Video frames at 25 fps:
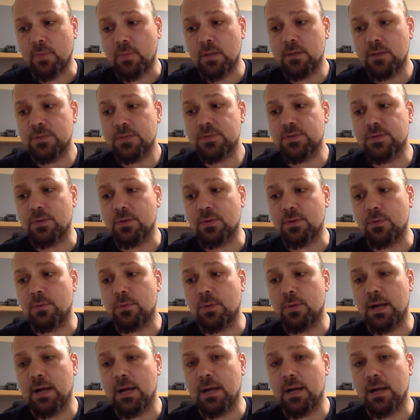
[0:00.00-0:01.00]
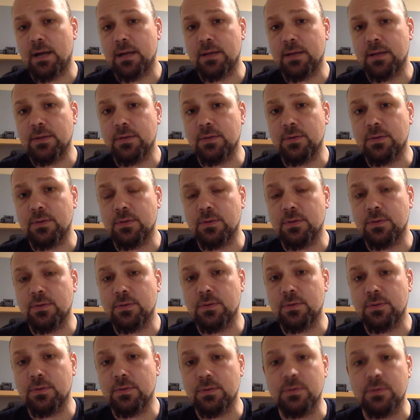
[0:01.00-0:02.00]
So
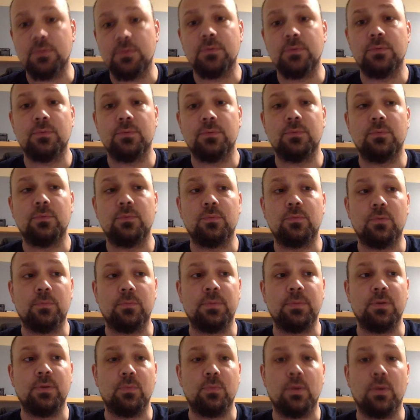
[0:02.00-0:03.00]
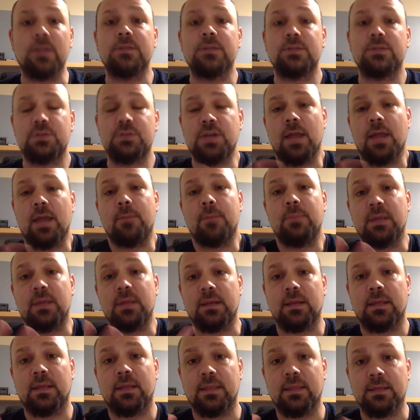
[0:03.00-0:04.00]
you will be ones
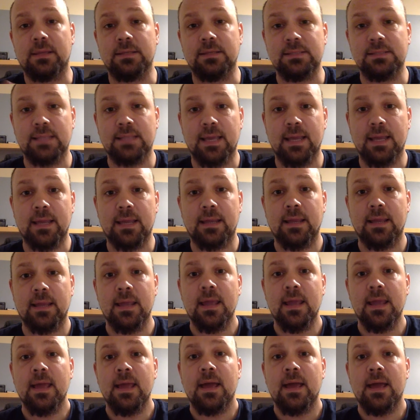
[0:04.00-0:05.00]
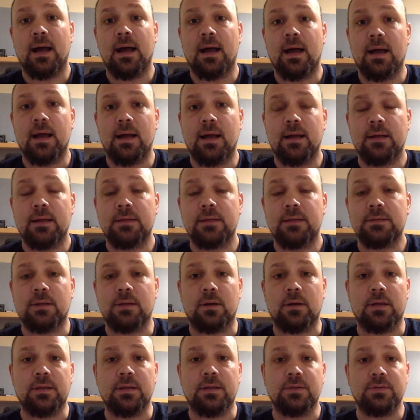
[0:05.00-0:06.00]
championing things like
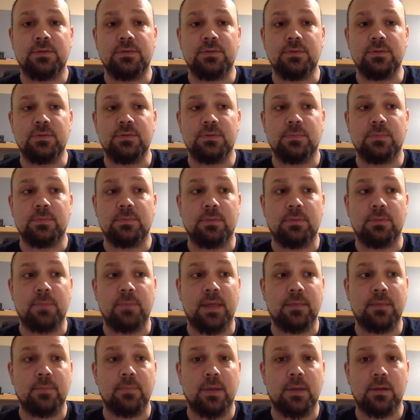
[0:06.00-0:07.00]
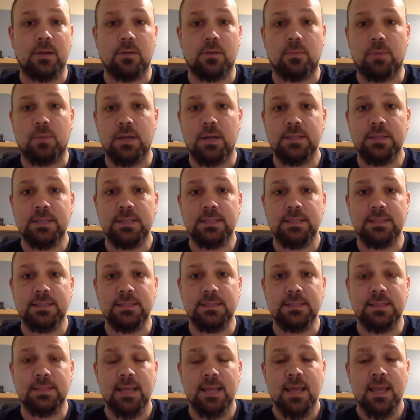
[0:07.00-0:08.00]
talking to students about the mathematical
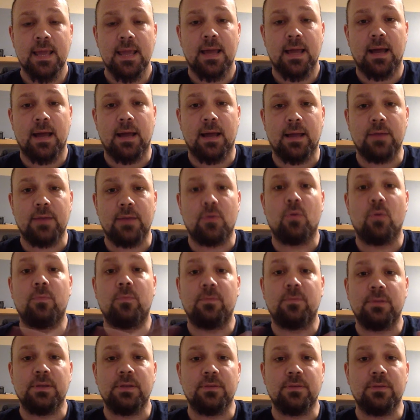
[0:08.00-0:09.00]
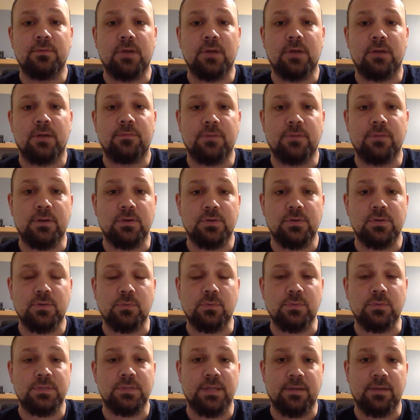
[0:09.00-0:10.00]
processes, and hopefully you've got feeder
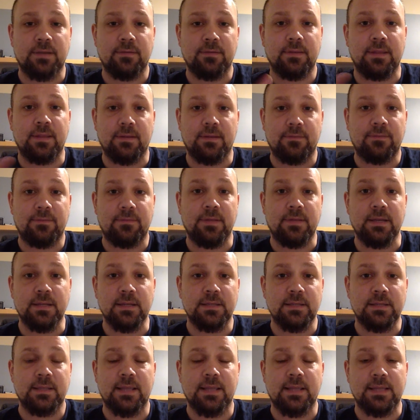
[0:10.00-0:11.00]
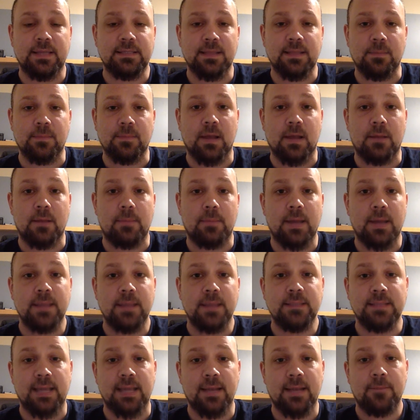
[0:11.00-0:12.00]
schools that feed into that same kind of
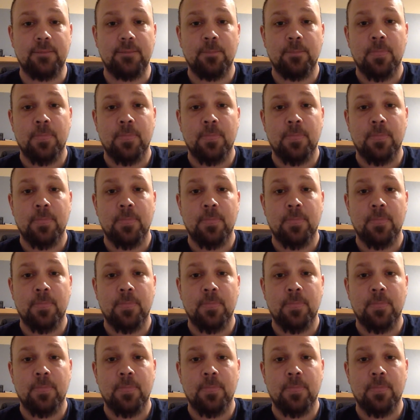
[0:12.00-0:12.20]
mindset.